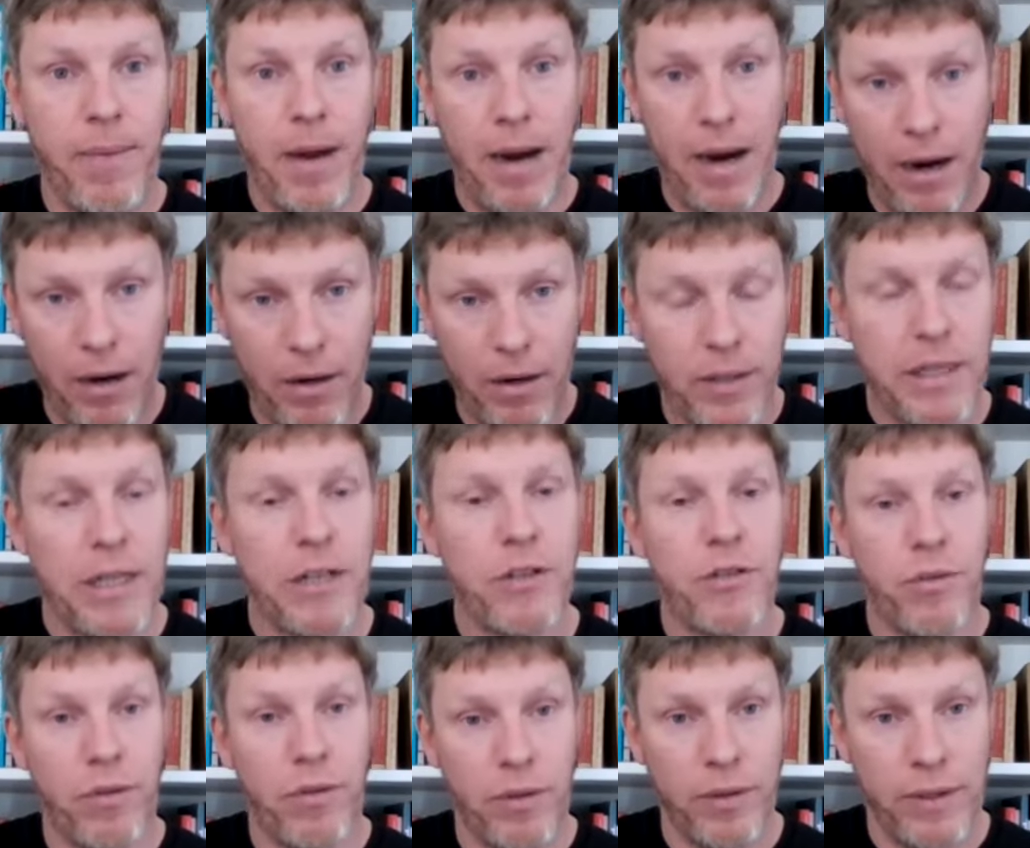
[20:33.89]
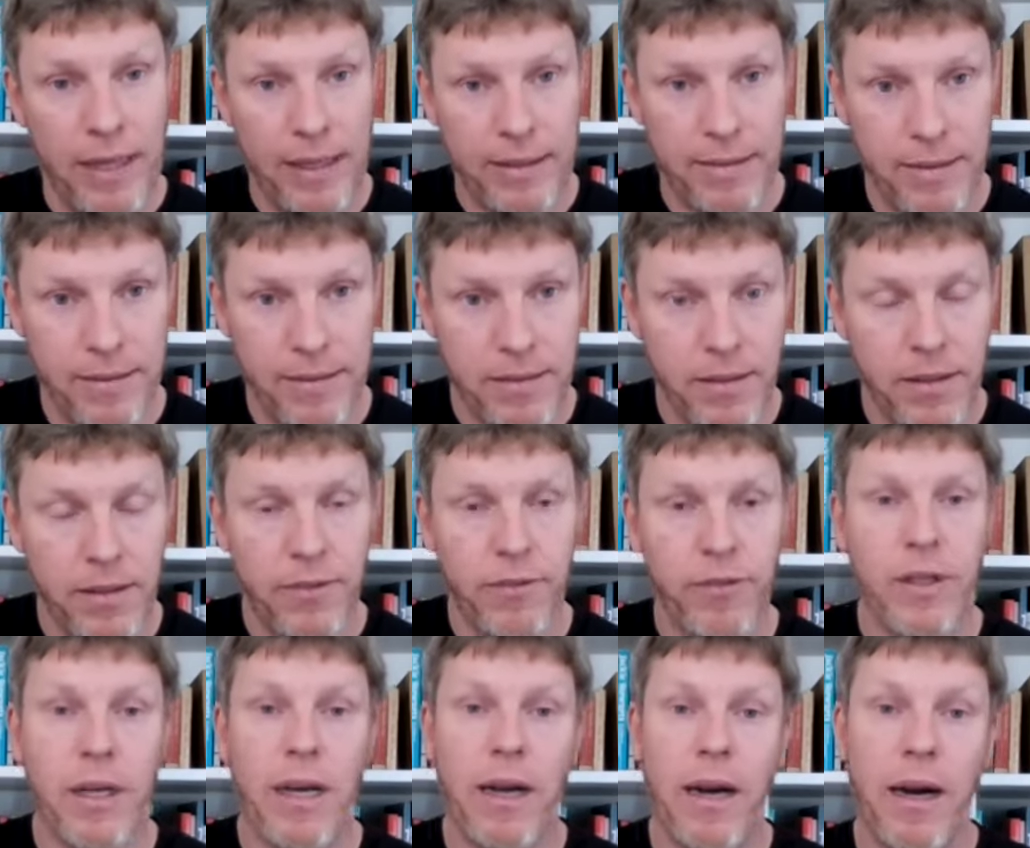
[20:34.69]
architecture or that design
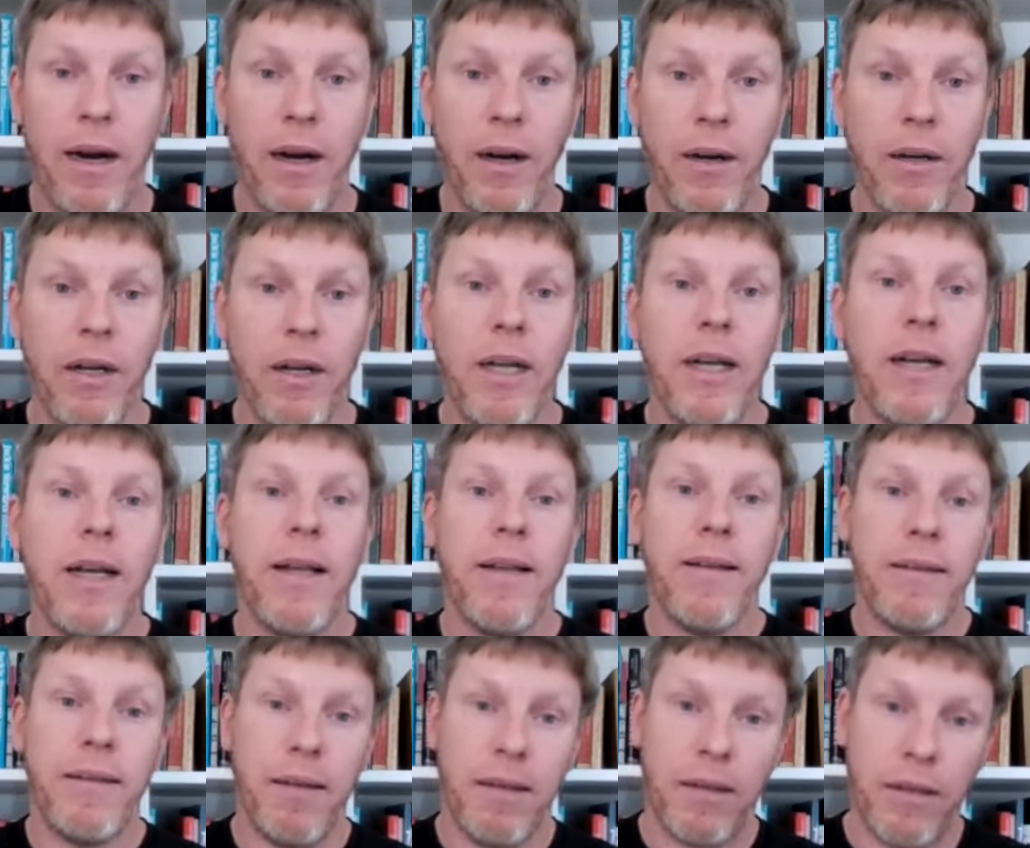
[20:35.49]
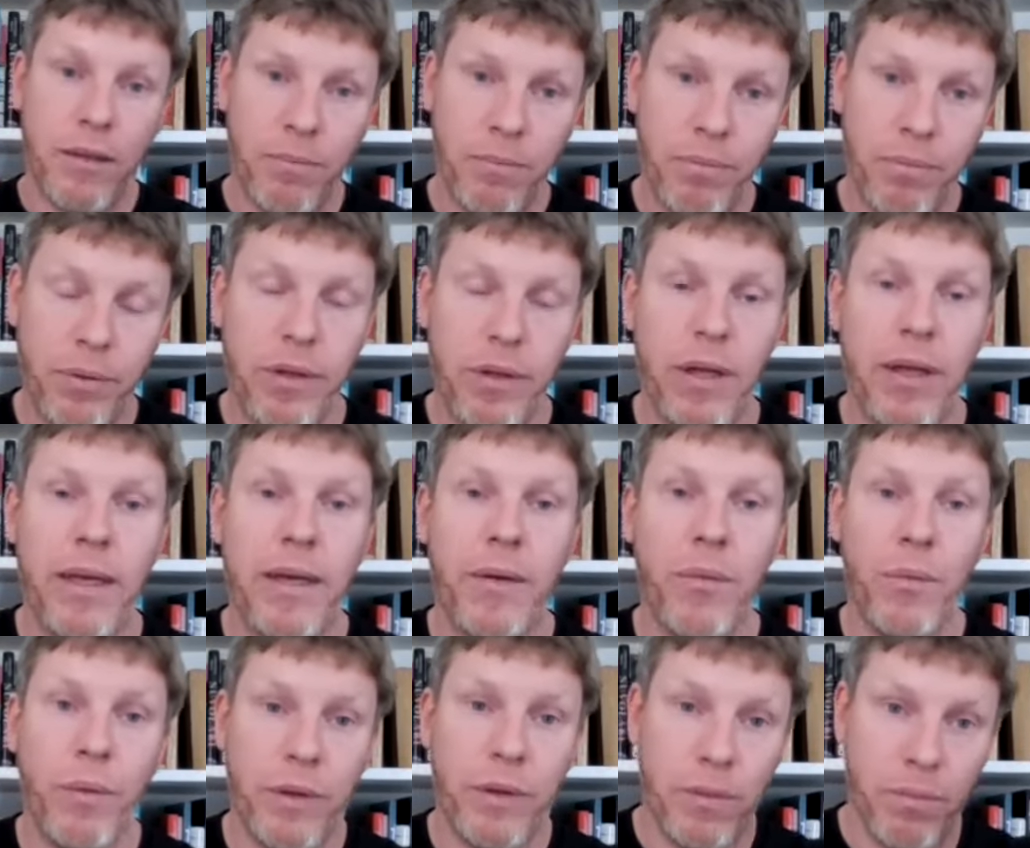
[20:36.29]
of car to comply
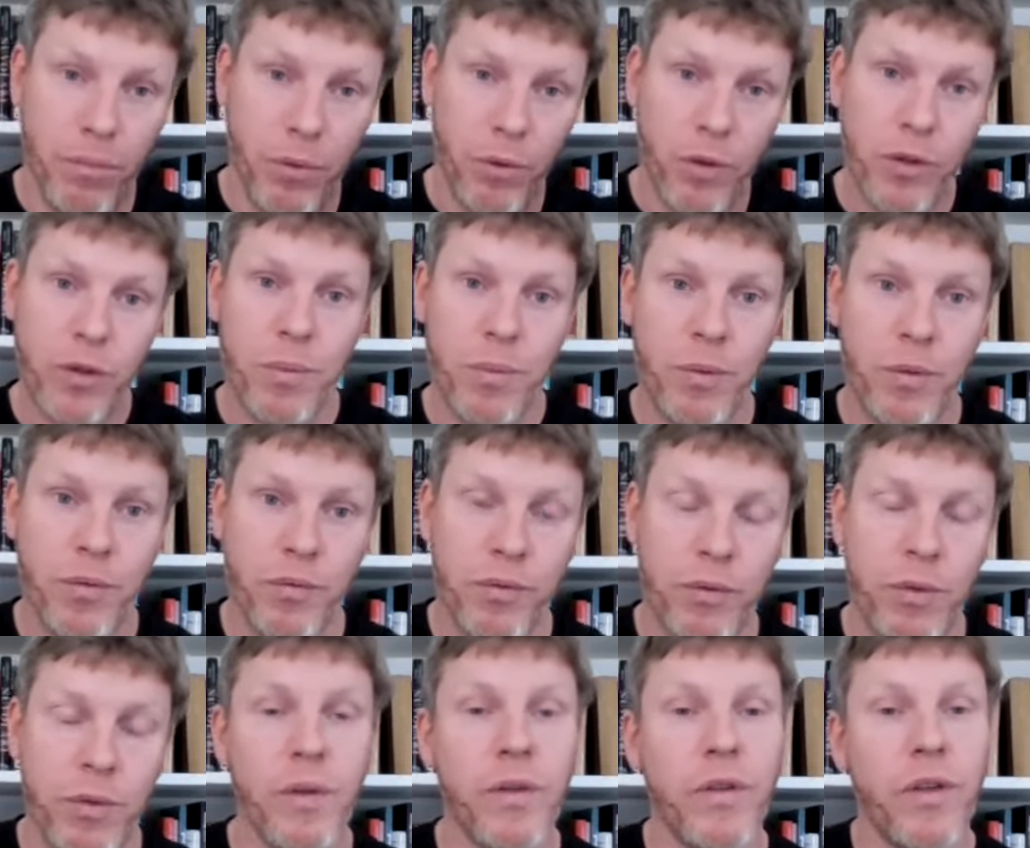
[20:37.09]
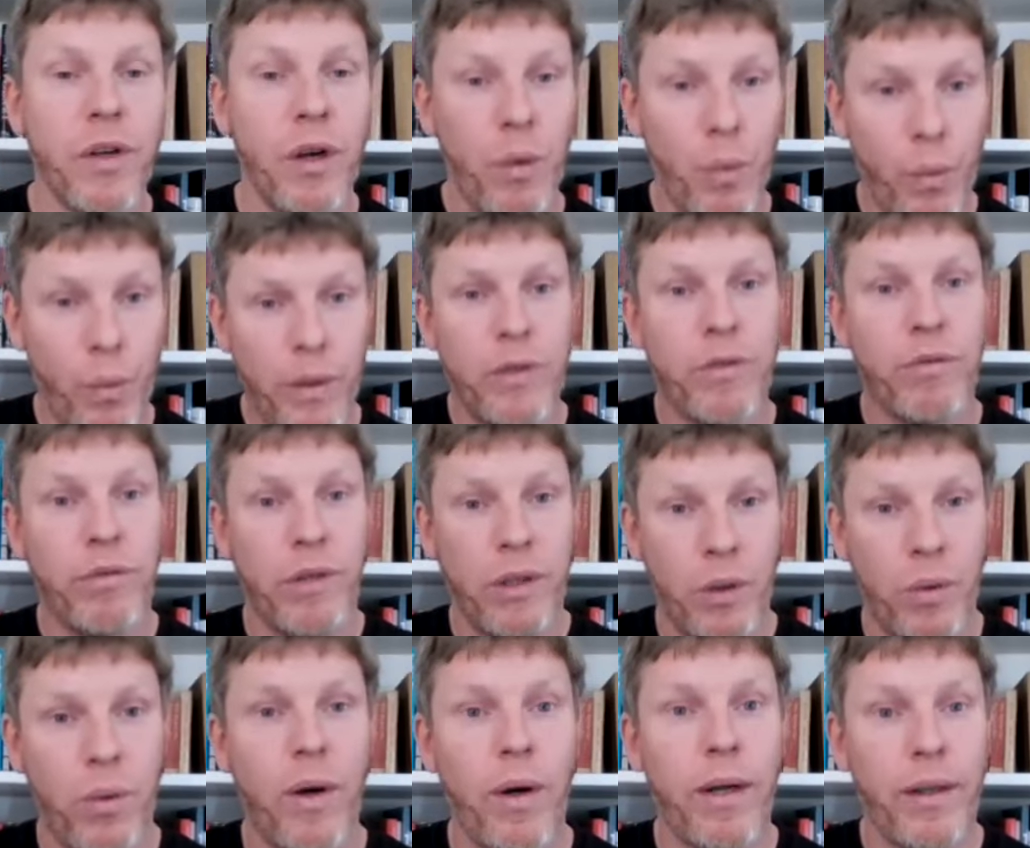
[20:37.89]
with the motorsport rules, which
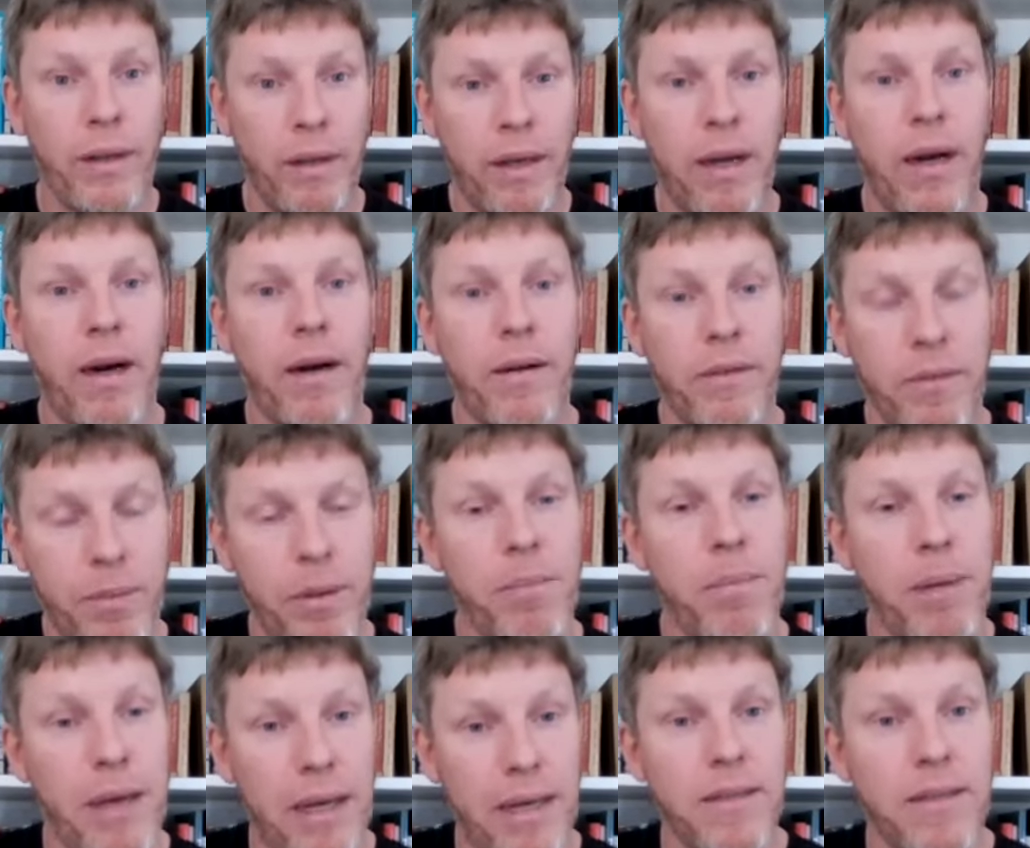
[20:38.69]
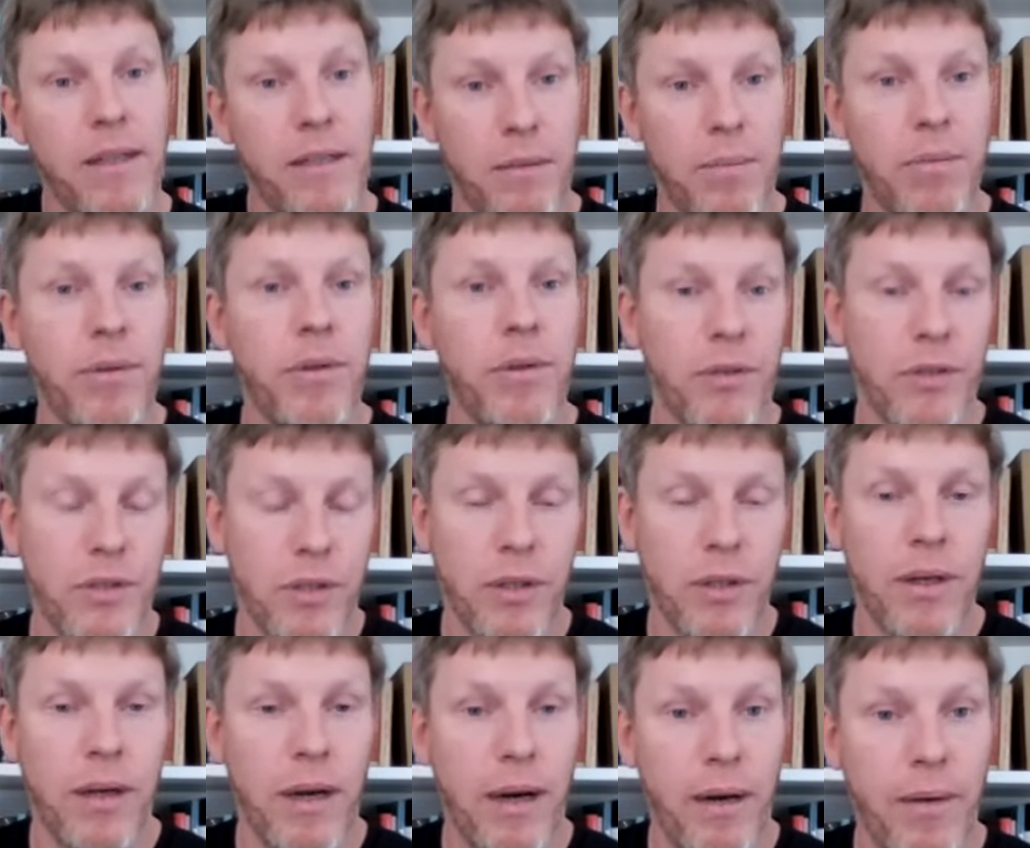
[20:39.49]
require the car to be based on a
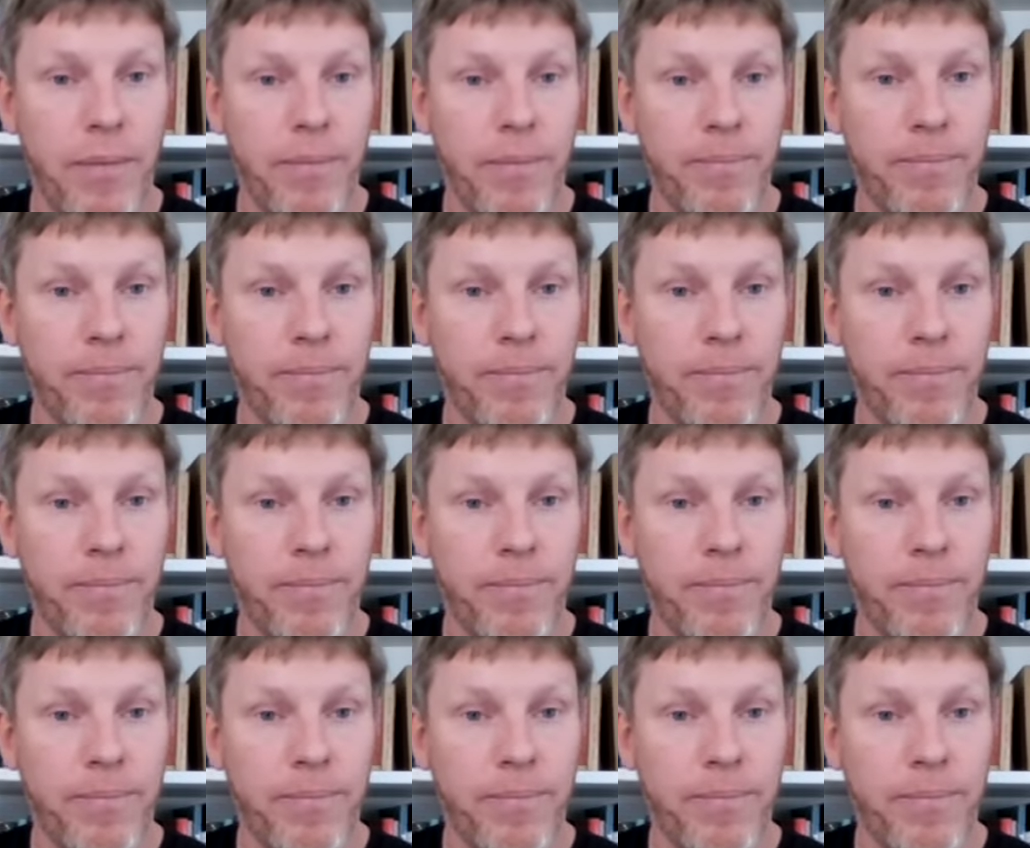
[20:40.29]
production car.